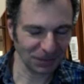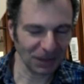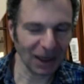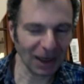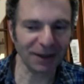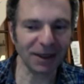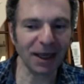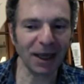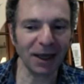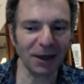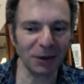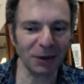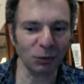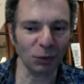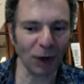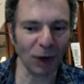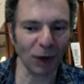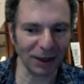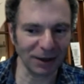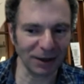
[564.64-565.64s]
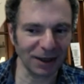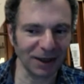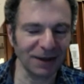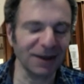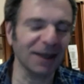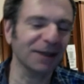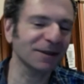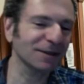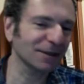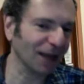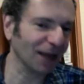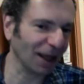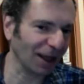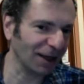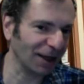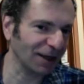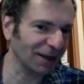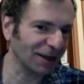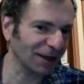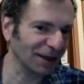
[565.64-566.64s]
I can't write and then
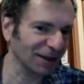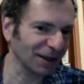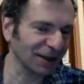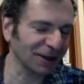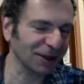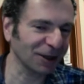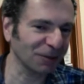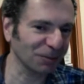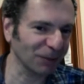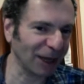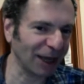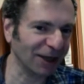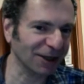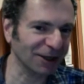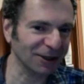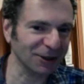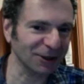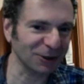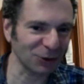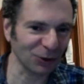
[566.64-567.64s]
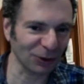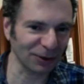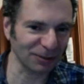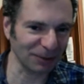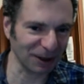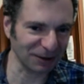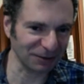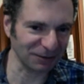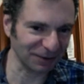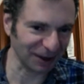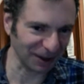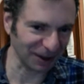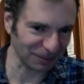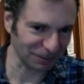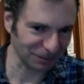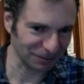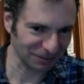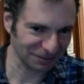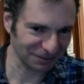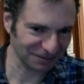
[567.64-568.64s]
die and then come back and enjoy my fame.
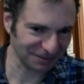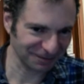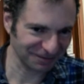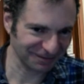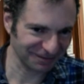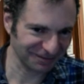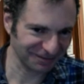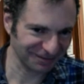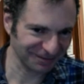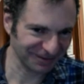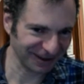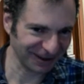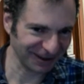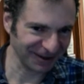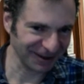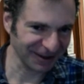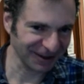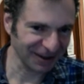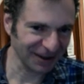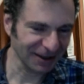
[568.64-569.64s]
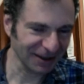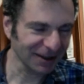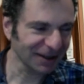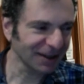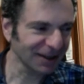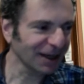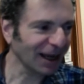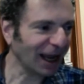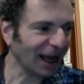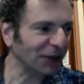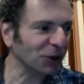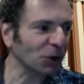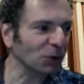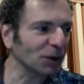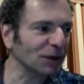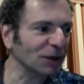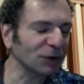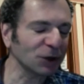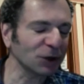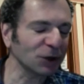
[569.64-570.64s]
Right? I don't
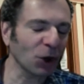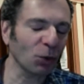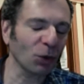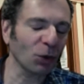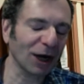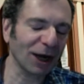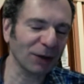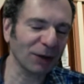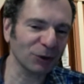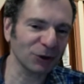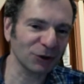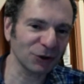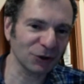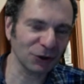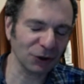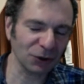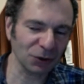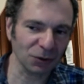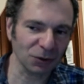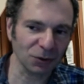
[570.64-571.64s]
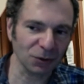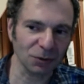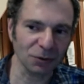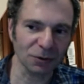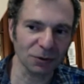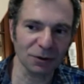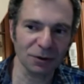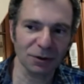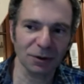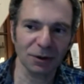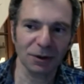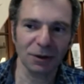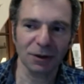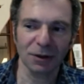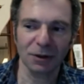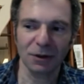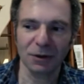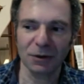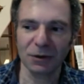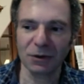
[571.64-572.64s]
even know what I would do
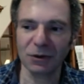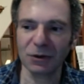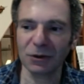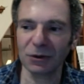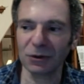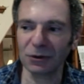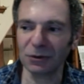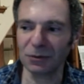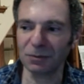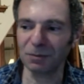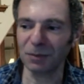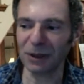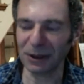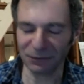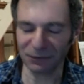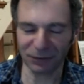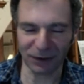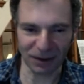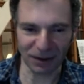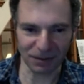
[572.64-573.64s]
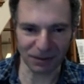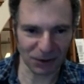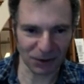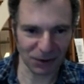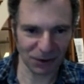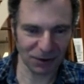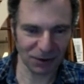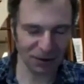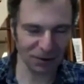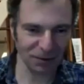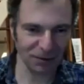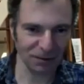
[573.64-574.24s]
to be famous.